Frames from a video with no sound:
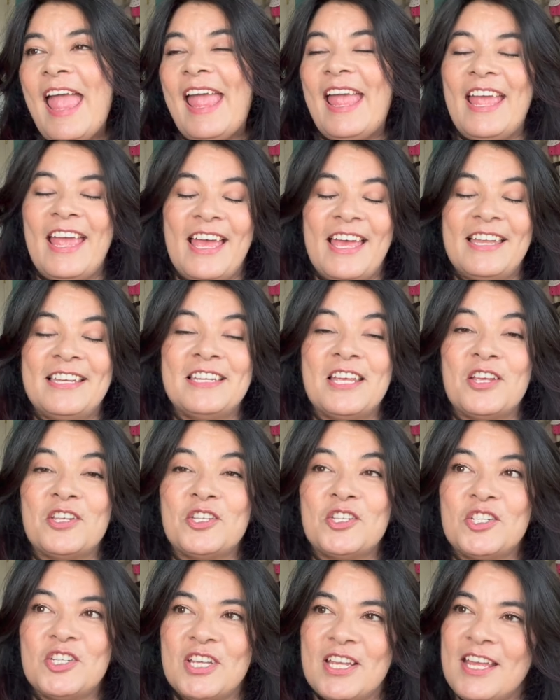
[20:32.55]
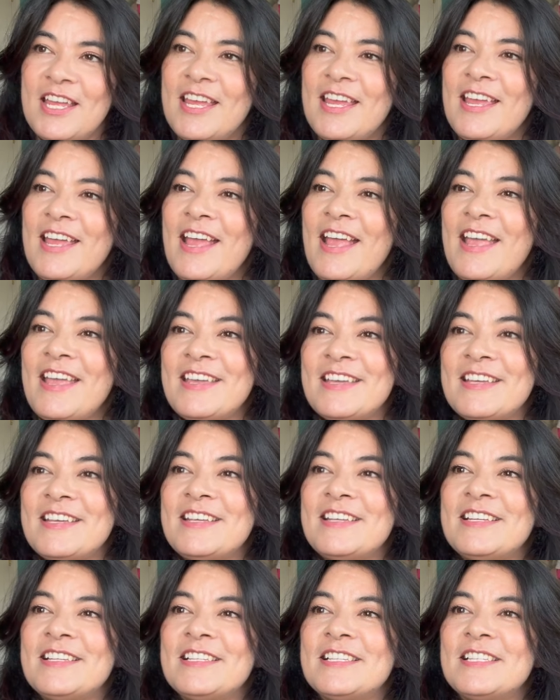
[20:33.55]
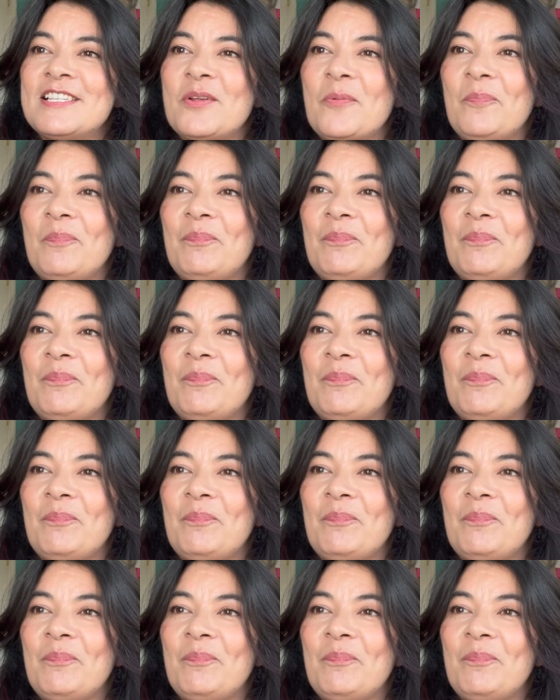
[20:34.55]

and she is,